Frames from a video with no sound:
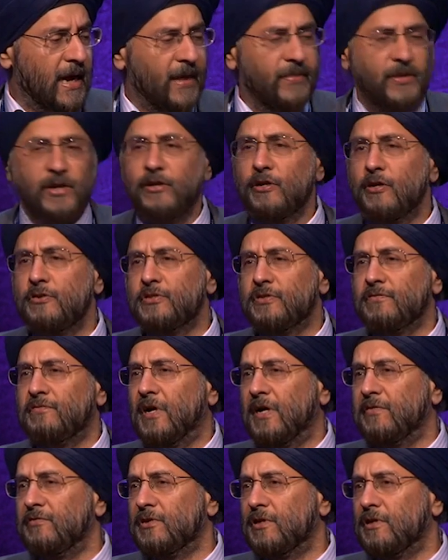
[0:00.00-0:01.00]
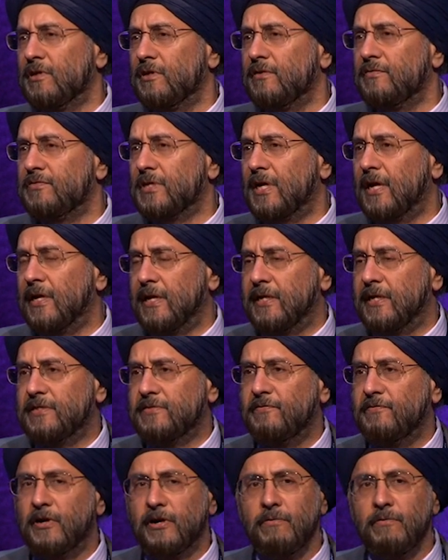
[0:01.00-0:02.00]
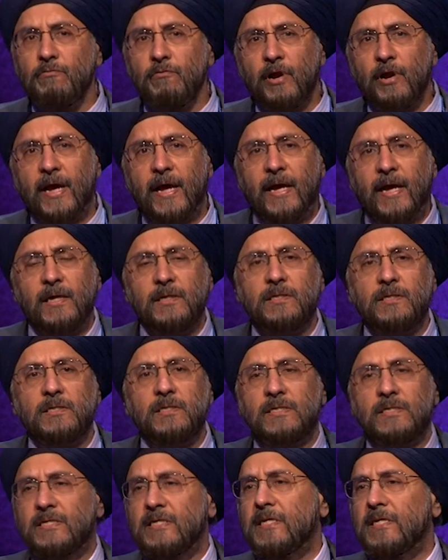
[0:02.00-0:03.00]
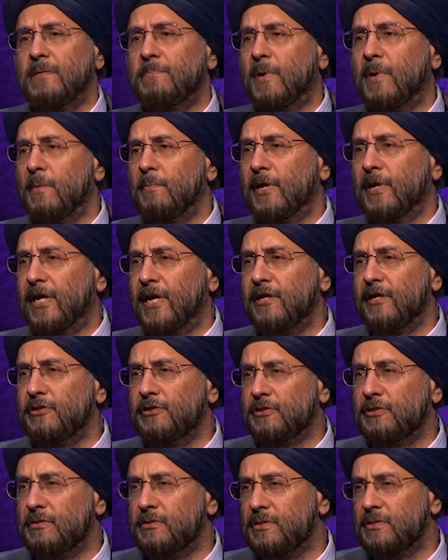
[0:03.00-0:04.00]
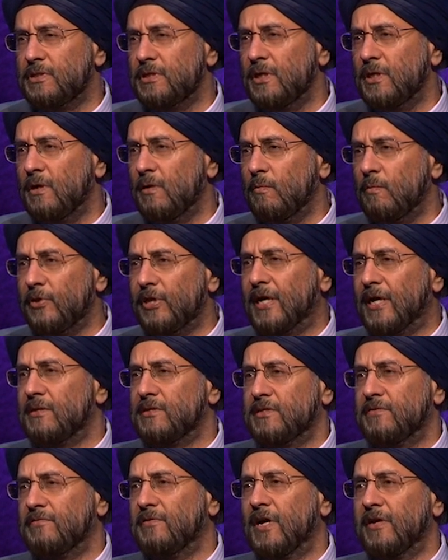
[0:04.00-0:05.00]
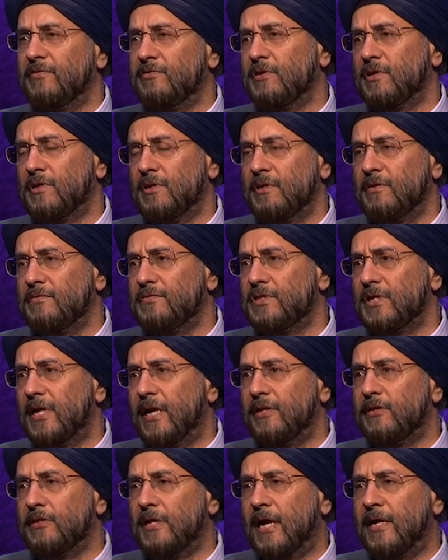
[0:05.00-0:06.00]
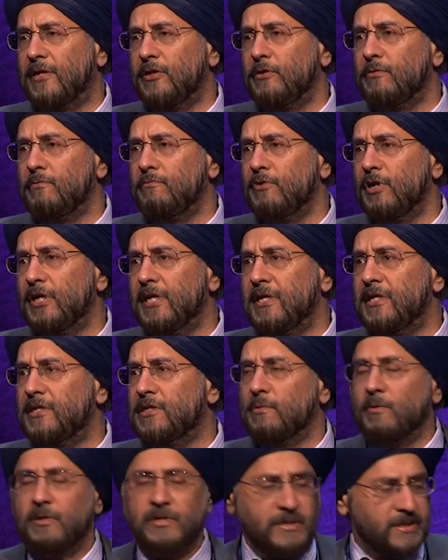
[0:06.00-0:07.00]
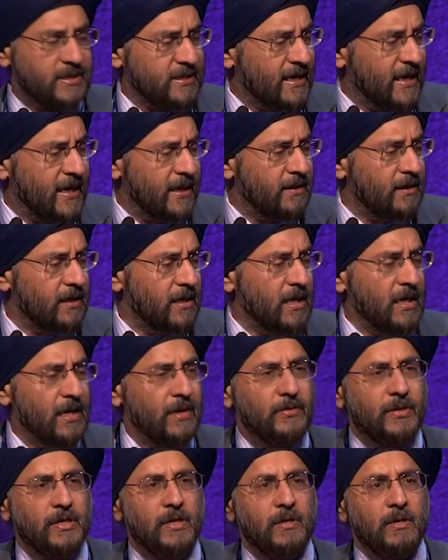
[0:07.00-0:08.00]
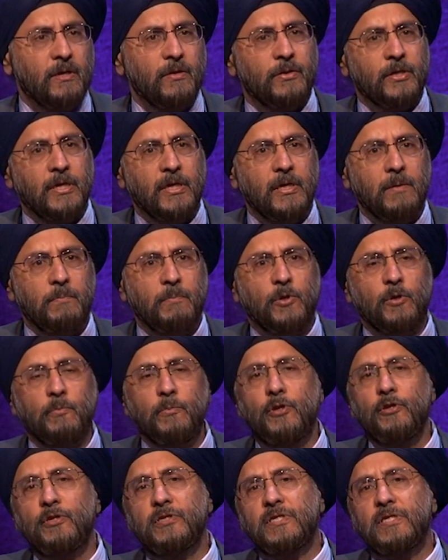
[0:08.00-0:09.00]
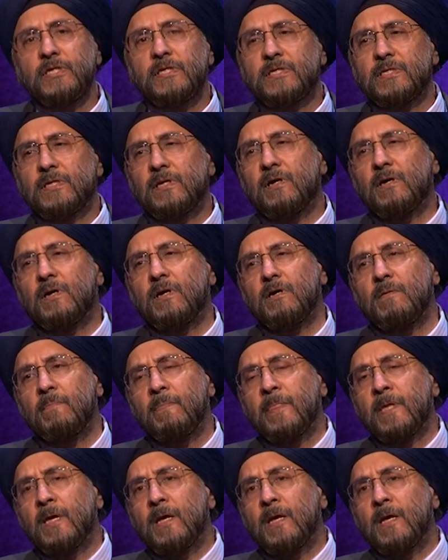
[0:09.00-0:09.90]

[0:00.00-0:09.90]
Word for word: And there are no survival curves. It's very rare to see publications without survival curves. And you really need to understand that the communities that are